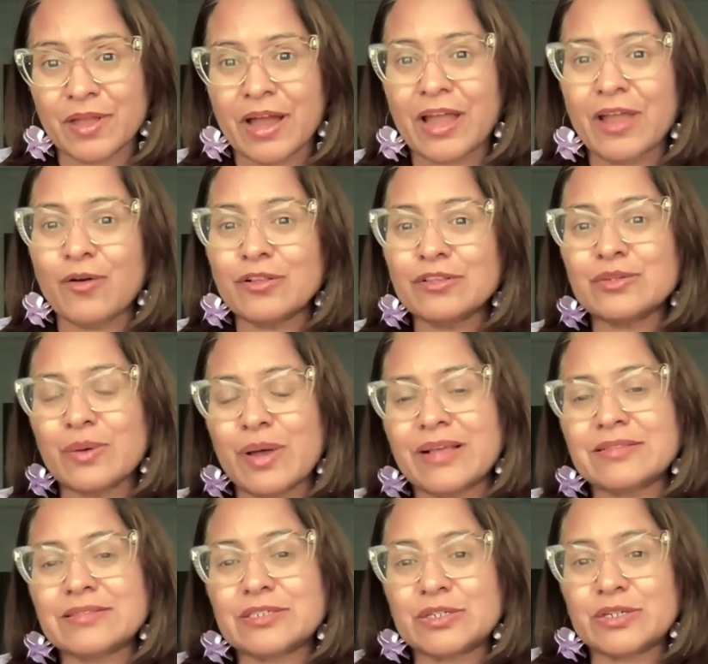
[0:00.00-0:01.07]
I also
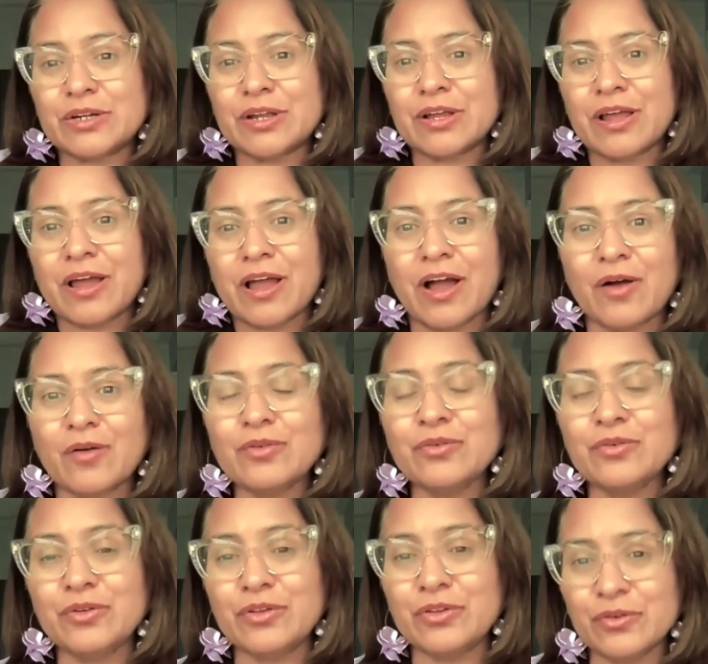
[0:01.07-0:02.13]
asked her, how do
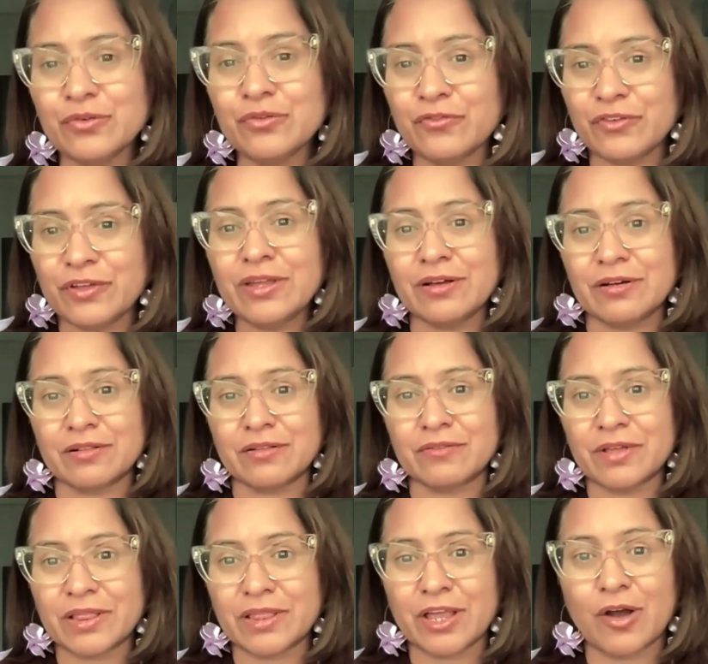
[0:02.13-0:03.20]
you feel
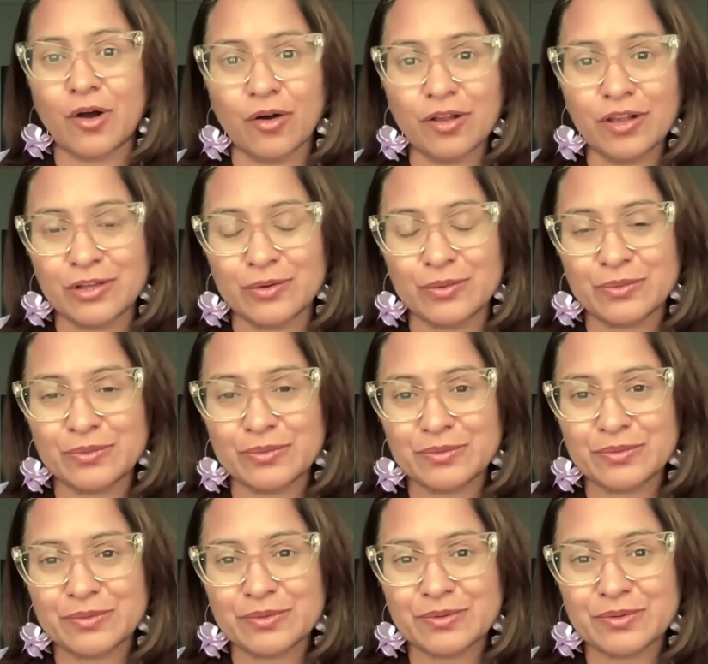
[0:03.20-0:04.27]
when they call you?
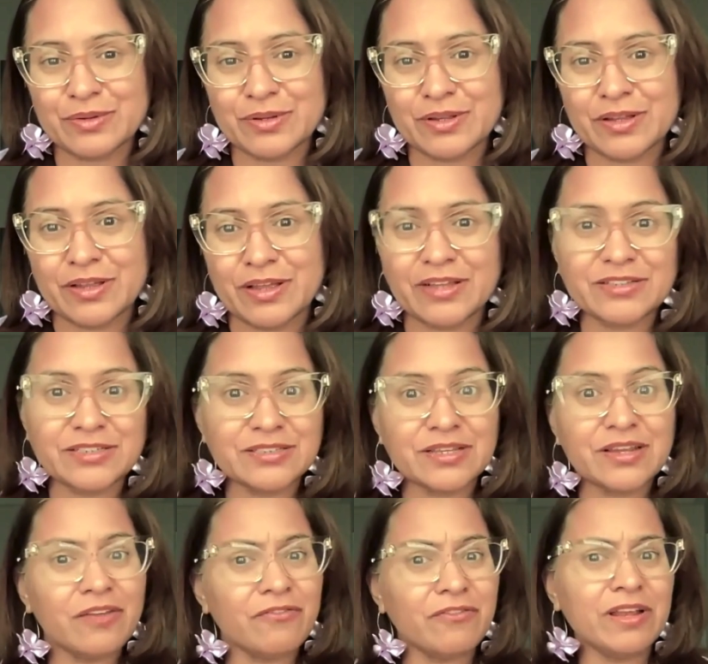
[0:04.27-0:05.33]
And she
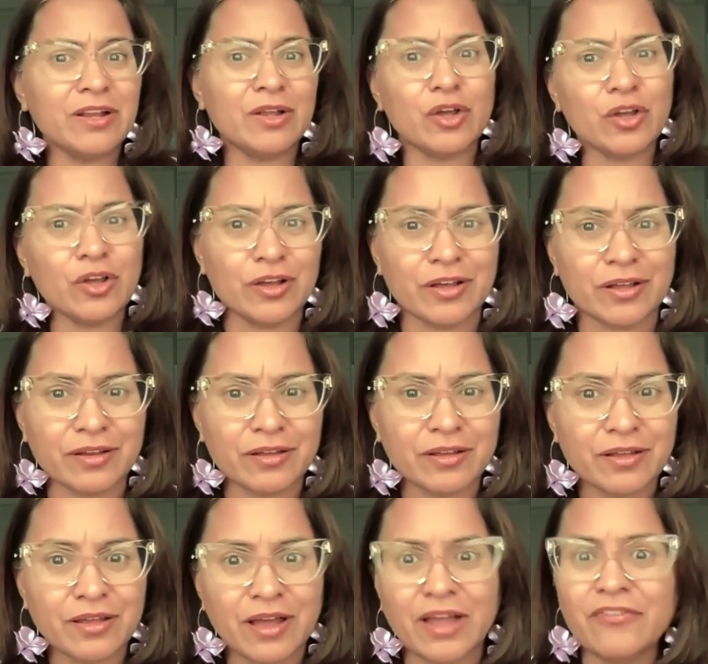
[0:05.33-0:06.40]
said, I feel good.
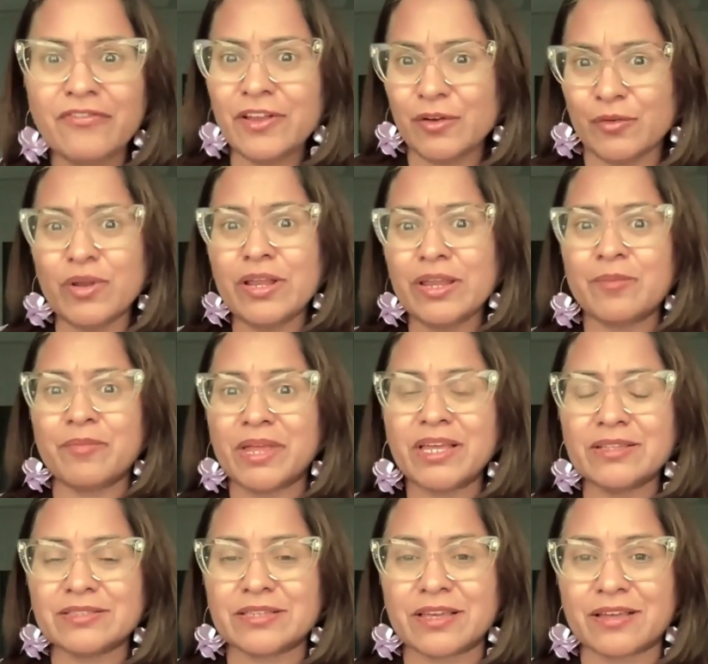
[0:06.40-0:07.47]
I feel really
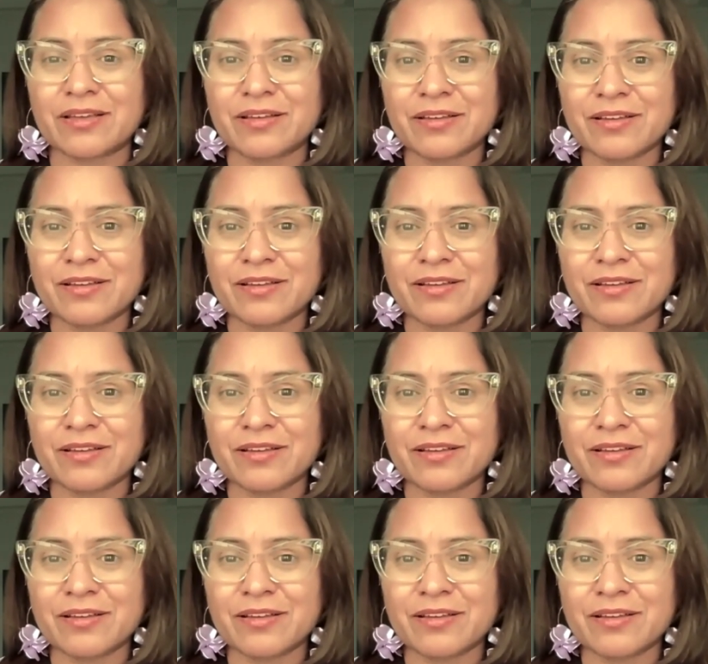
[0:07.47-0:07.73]
amazing.